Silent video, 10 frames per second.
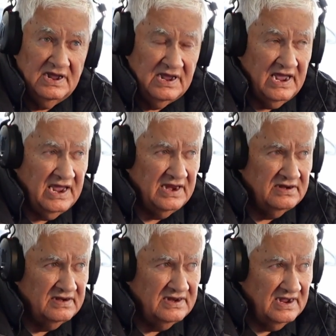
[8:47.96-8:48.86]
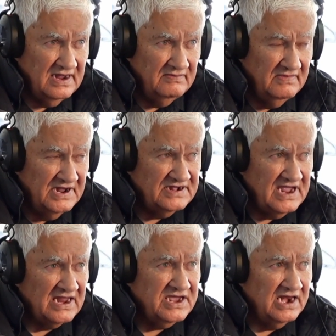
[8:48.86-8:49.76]
And it's
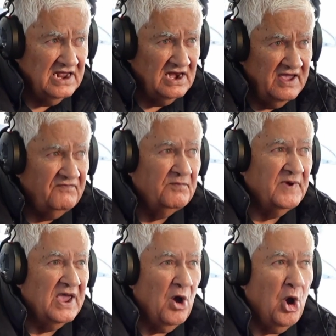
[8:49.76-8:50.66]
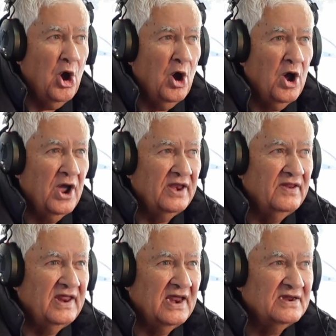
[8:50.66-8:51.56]
that getting left behind
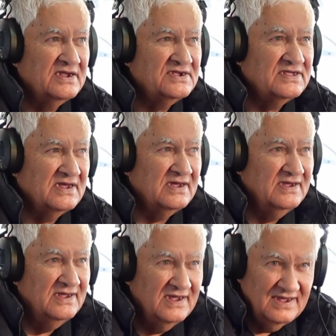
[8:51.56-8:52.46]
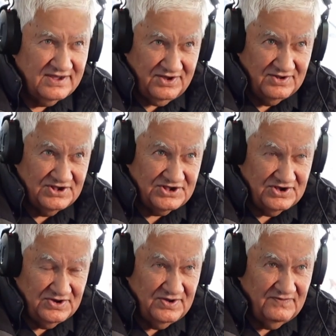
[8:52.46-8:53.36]
that is the
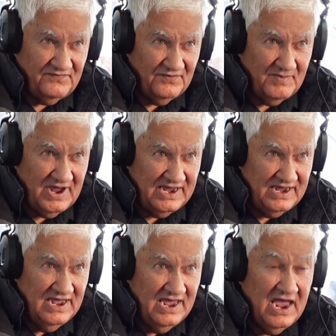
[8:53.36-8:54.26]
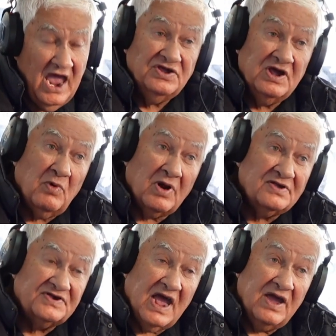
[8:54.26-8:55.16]
concern for me. And yet what I'll
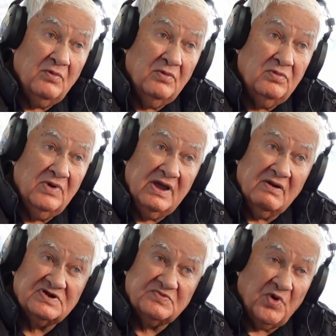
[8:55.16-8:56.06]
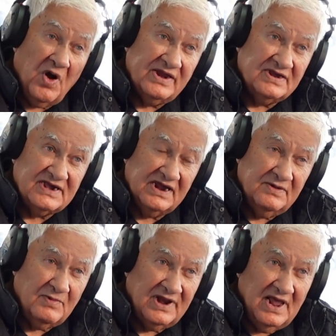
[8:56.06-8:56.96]
say, we are as bright as
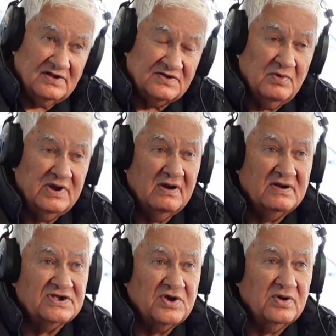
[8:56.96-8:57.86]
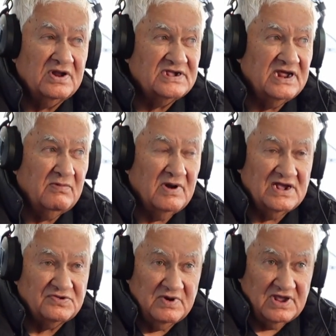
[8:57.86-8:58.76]
anyone else. We are as good as anyone
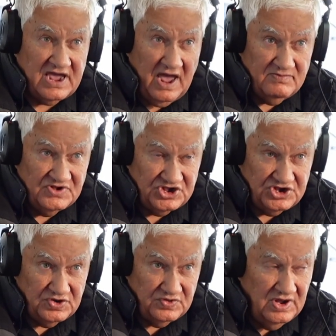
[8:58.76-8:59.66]
else when it comes to